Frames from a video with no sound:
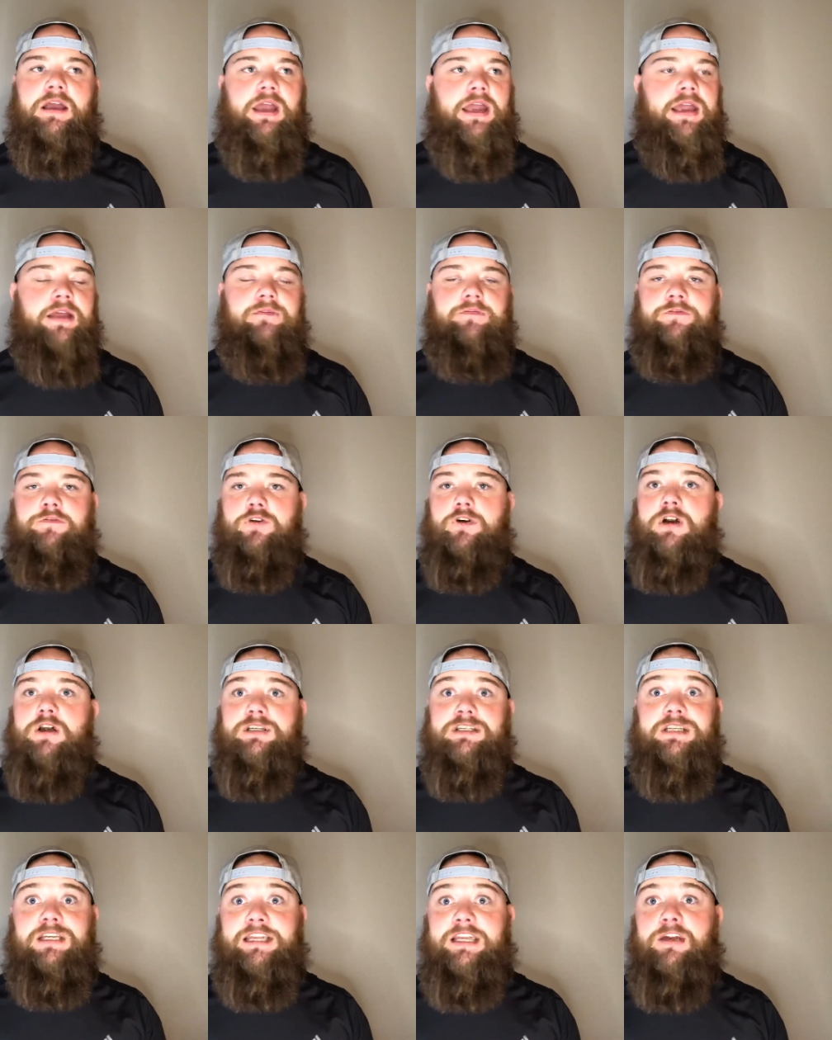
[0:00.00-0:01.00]
and for
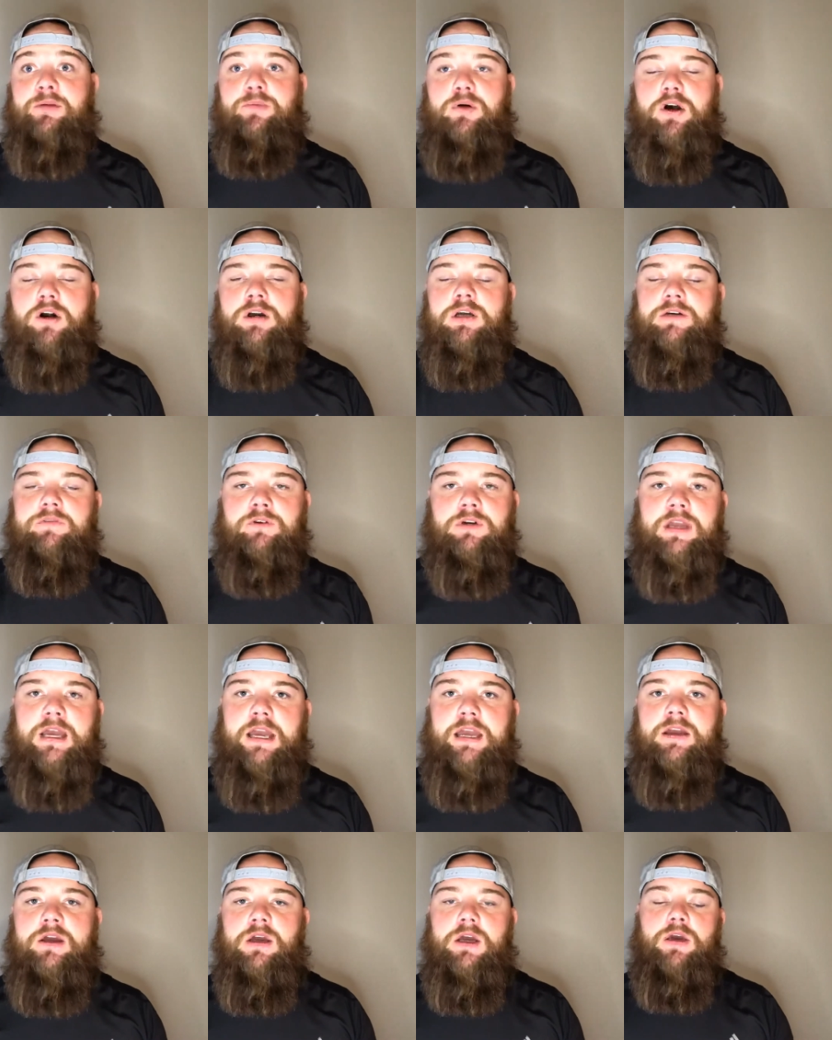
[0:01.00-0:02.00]
us to get a part of
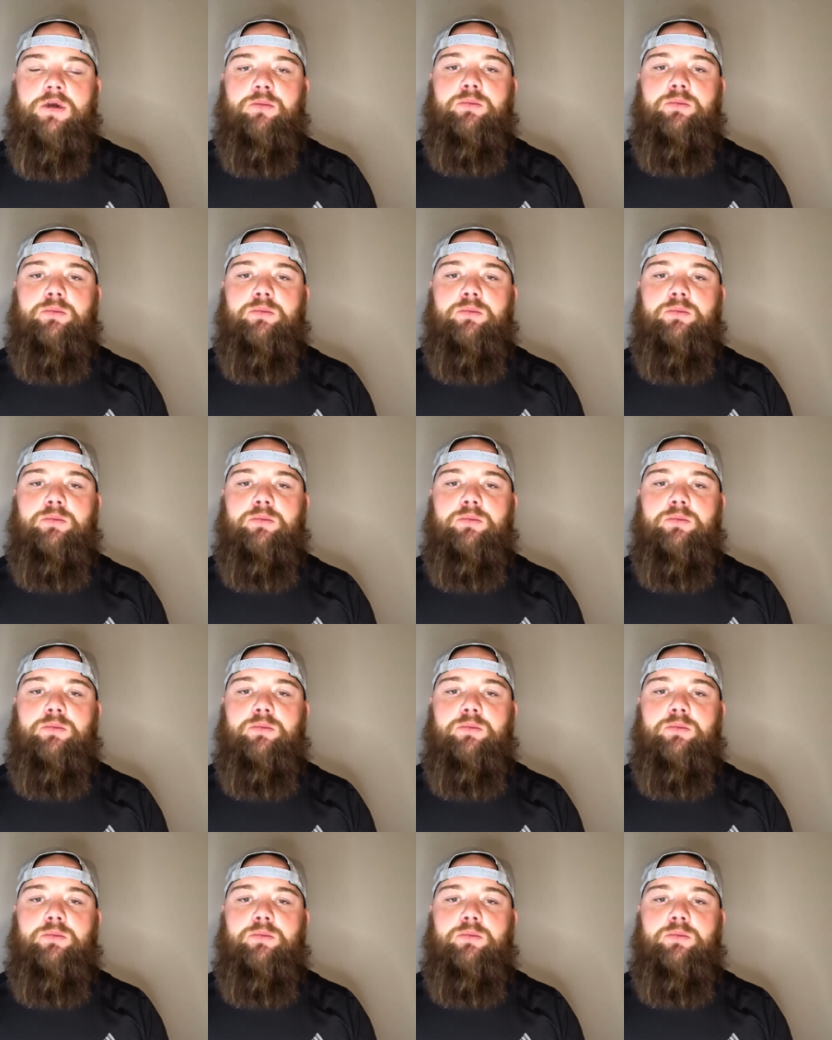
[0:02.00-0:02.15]
okay